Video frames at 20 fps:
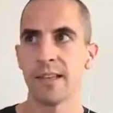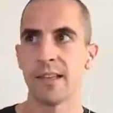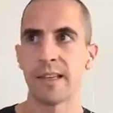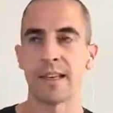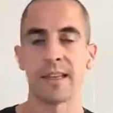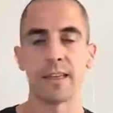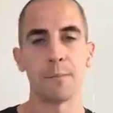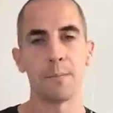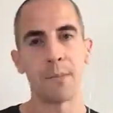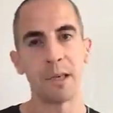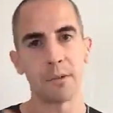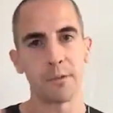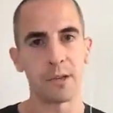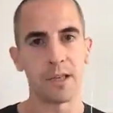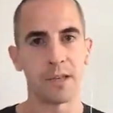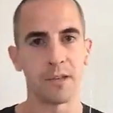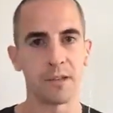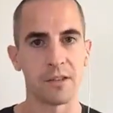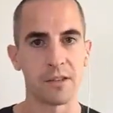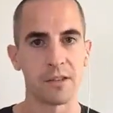And then pick one
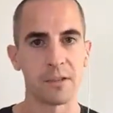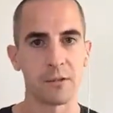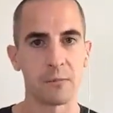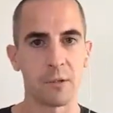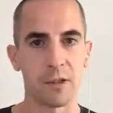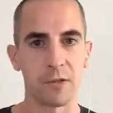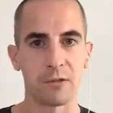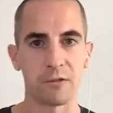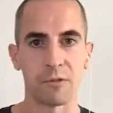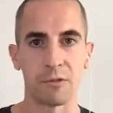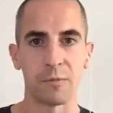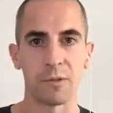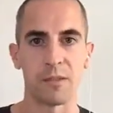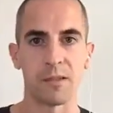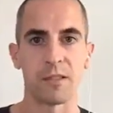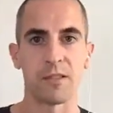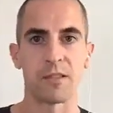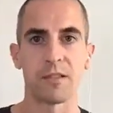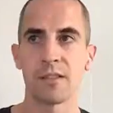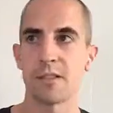out of the squat group.
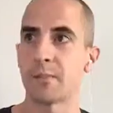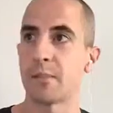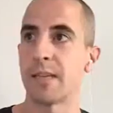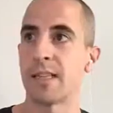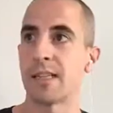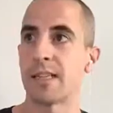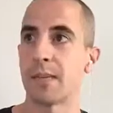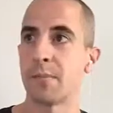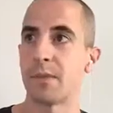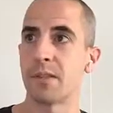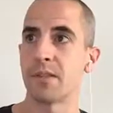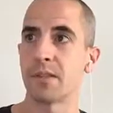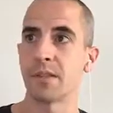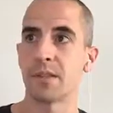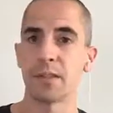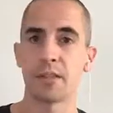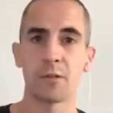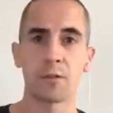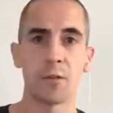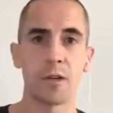So some examples of
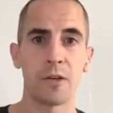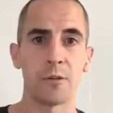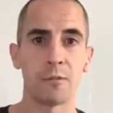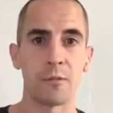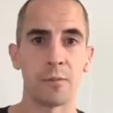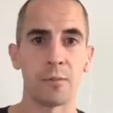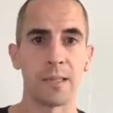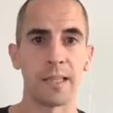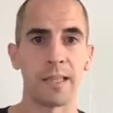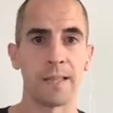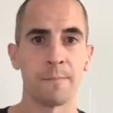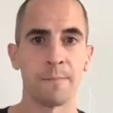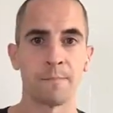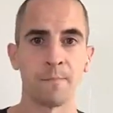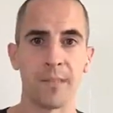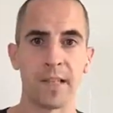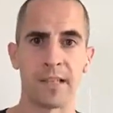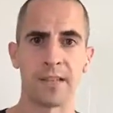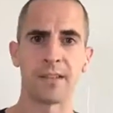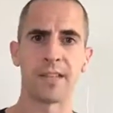the squat would be,
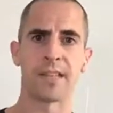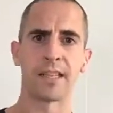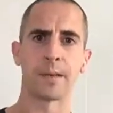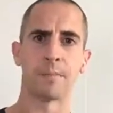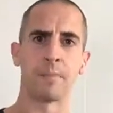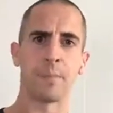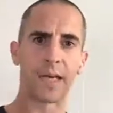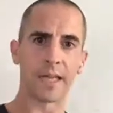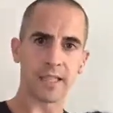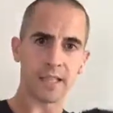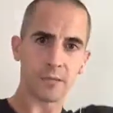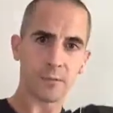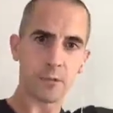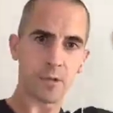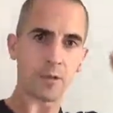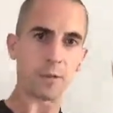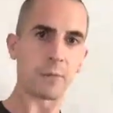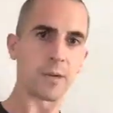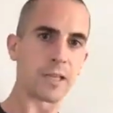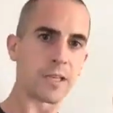like a back
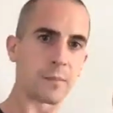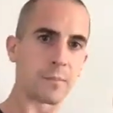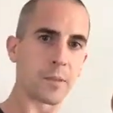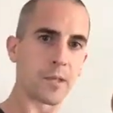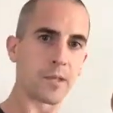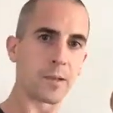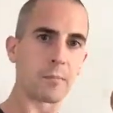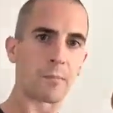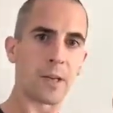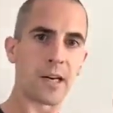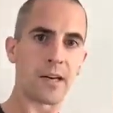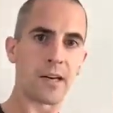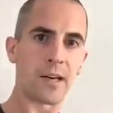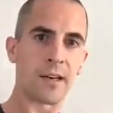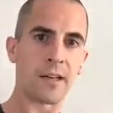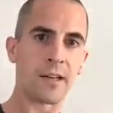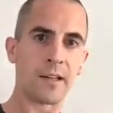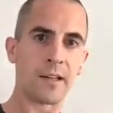squat where you put the bar